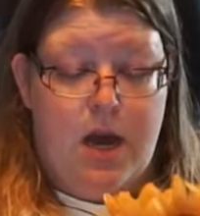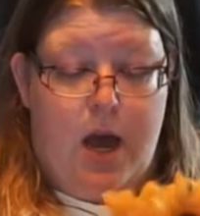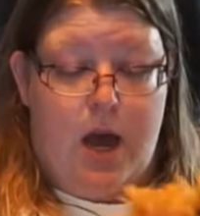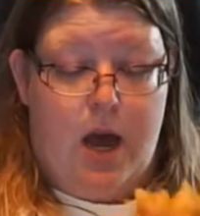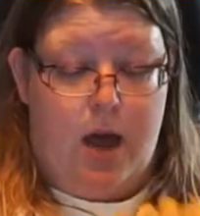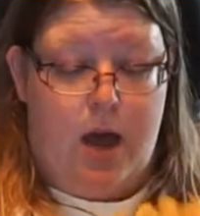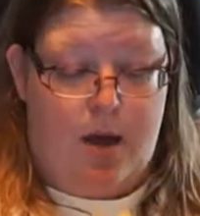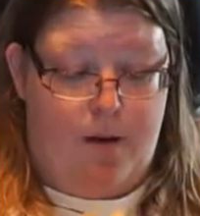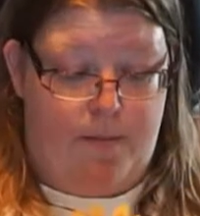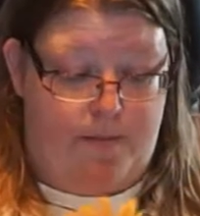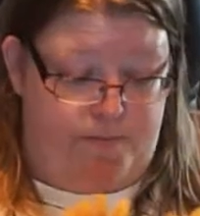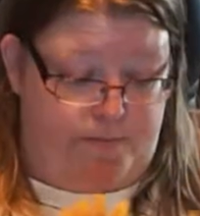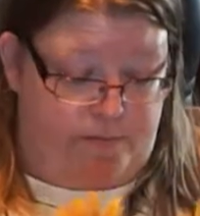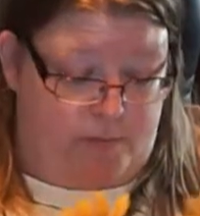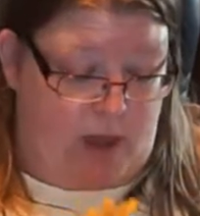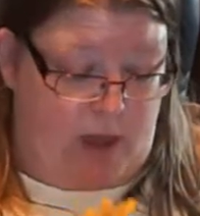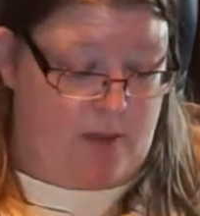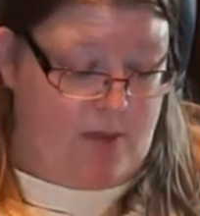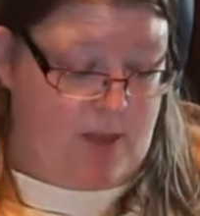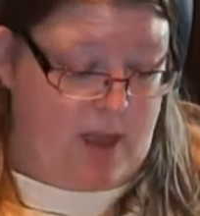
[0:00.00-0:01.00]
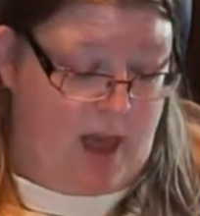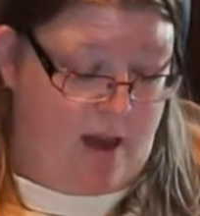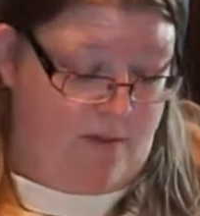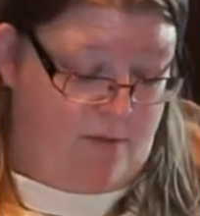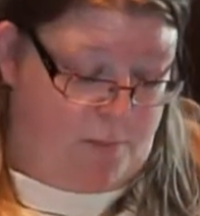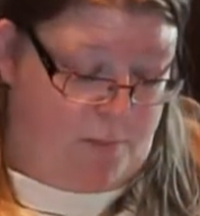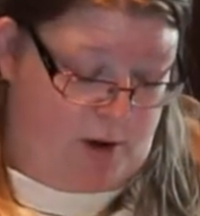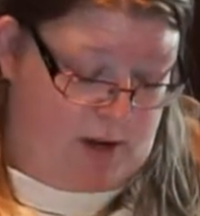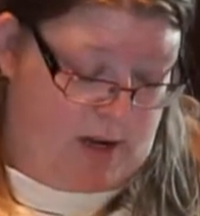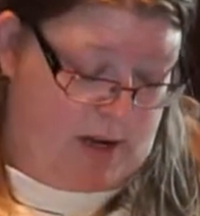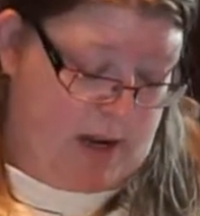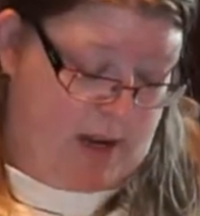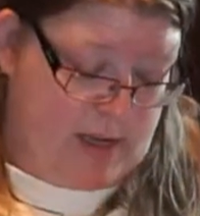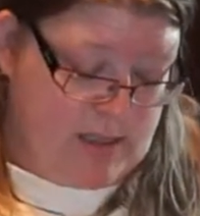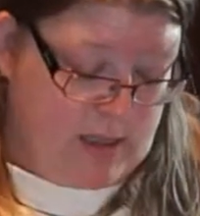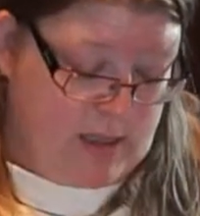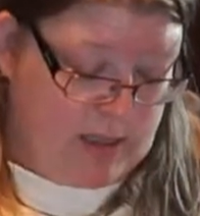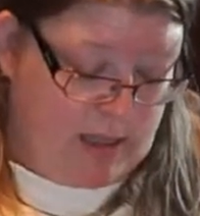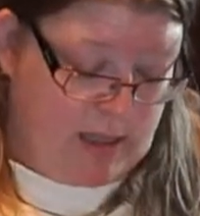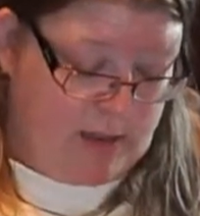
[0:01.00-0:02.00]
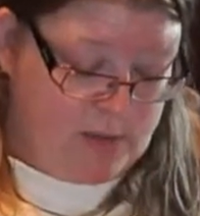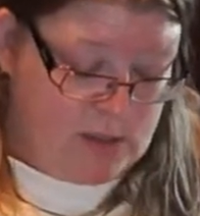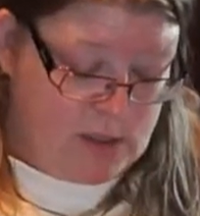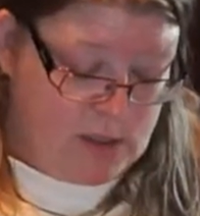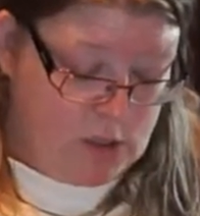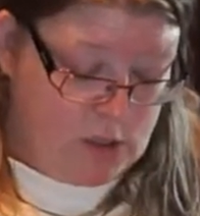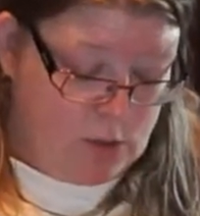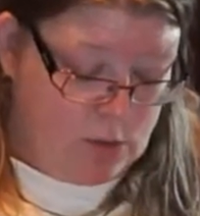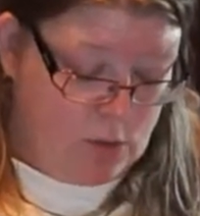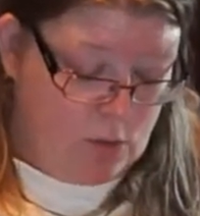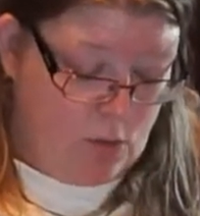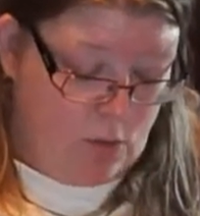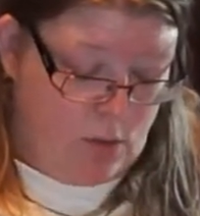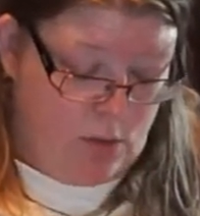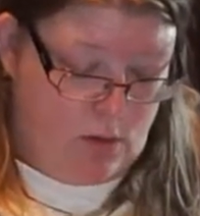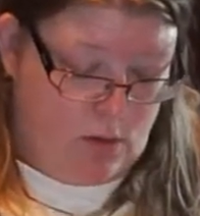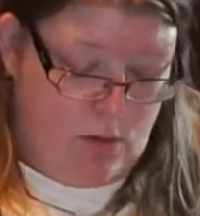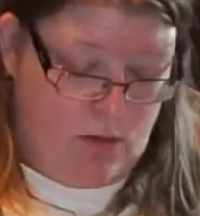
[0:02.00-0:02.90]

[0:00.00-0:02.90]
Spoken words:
And they have pretty nice leaves too